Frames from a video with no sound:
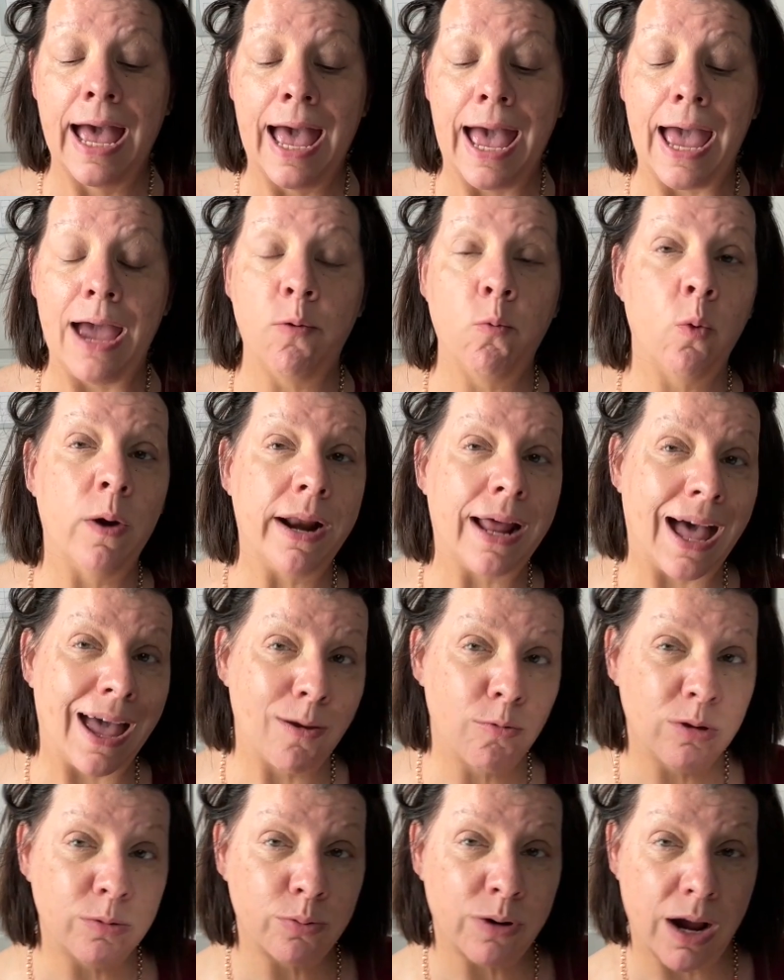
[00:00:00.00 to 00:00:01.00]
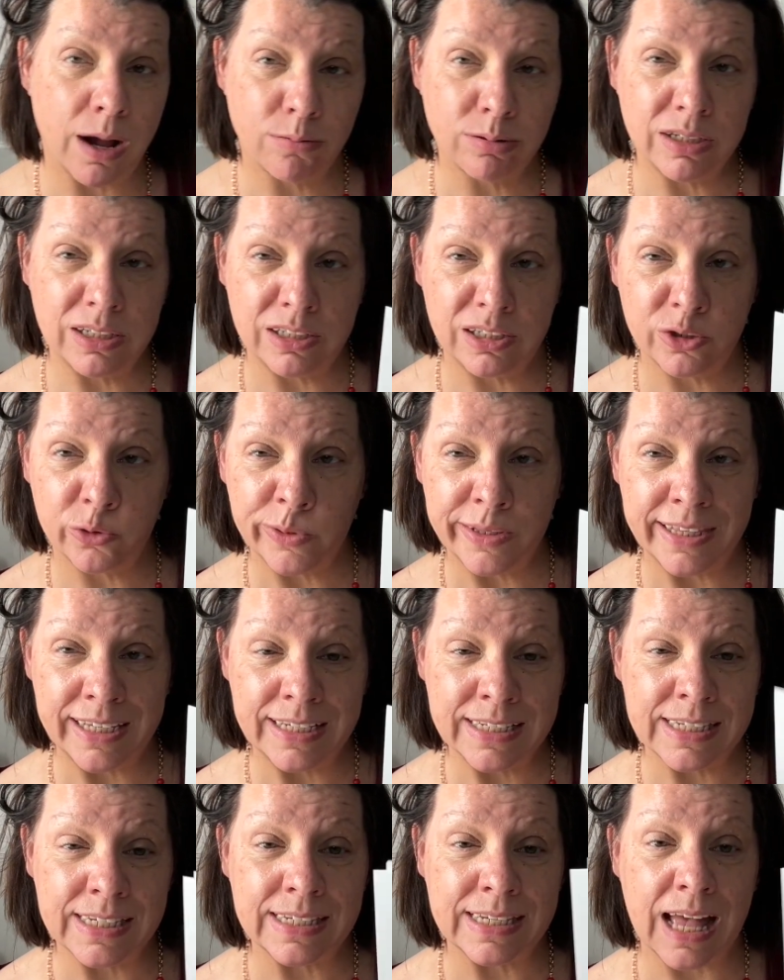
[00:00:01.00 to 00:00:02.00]
And what I will probably do with
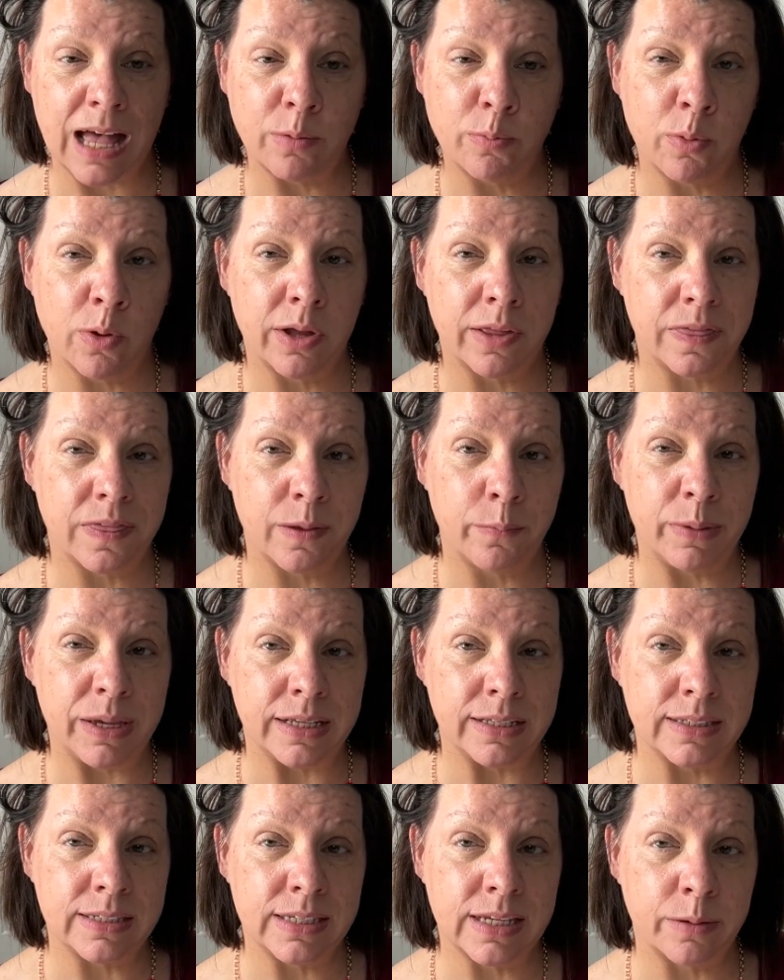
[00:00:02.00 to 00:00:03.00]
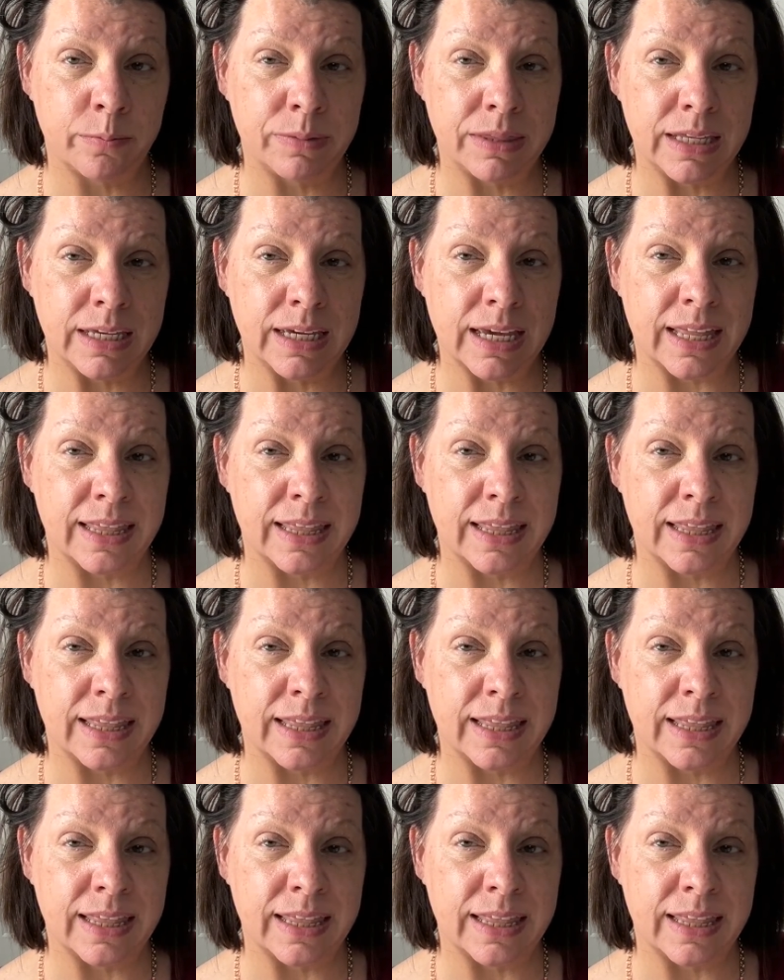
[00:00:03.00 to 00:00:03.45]
these is I'll put them in something,